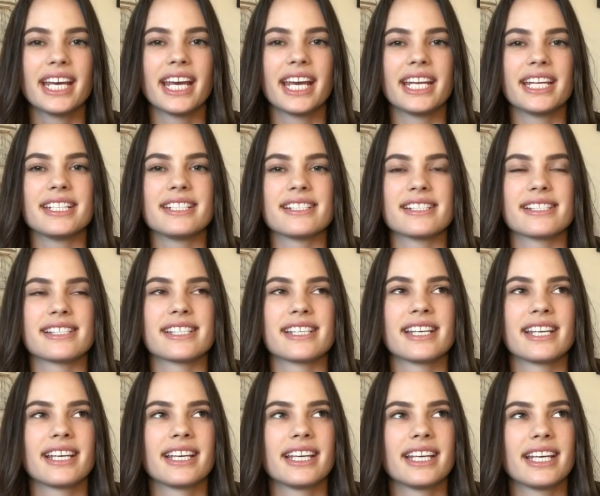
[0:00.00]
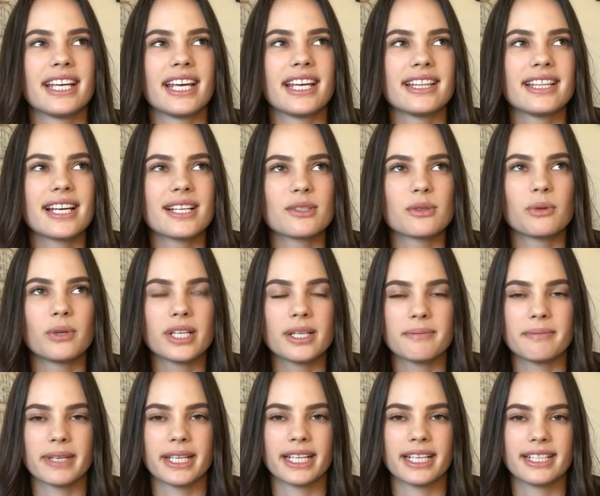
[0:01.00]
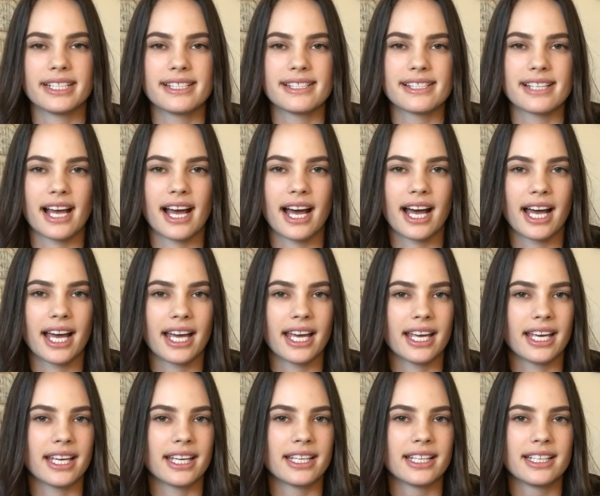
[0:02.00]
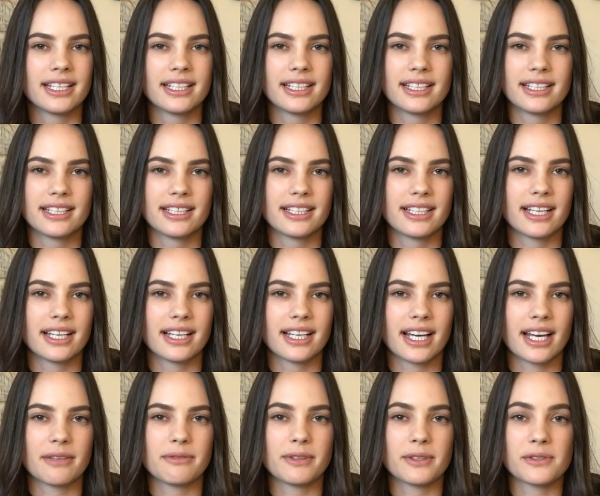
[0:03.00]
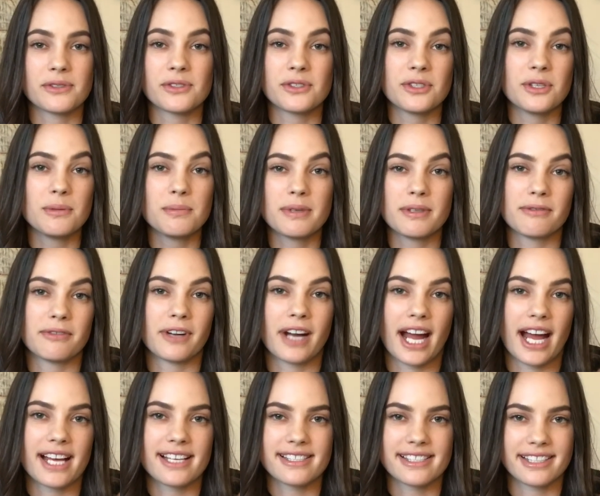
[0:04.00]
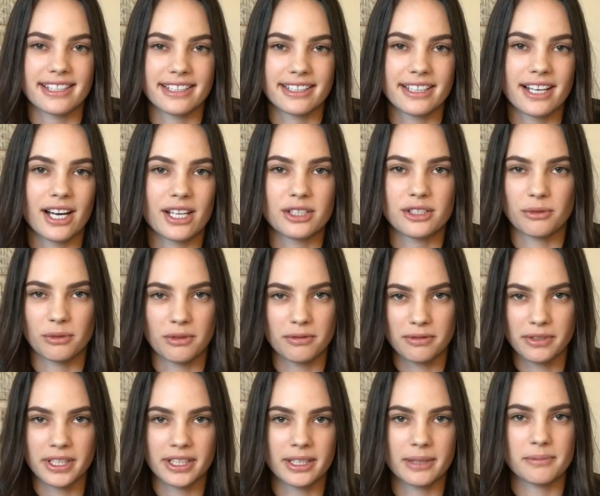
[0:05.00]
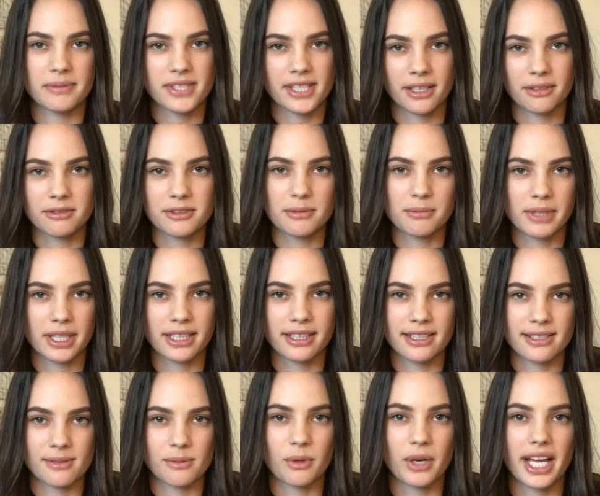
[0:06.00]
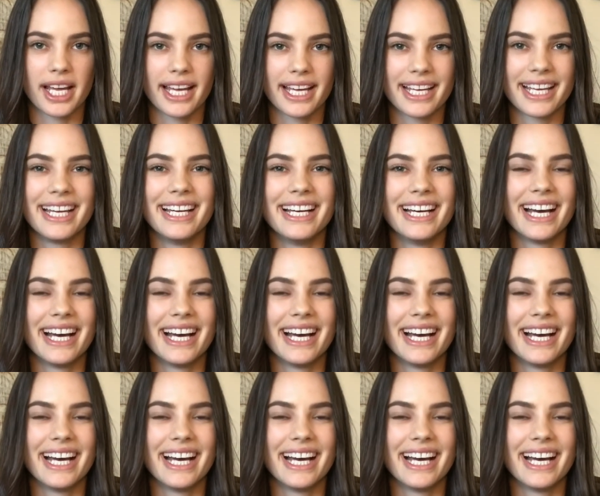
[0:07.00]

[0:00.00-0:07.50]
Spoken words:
And it just, in that 20 minutes, I felt stupid for asking God to reveal himself to me in this way.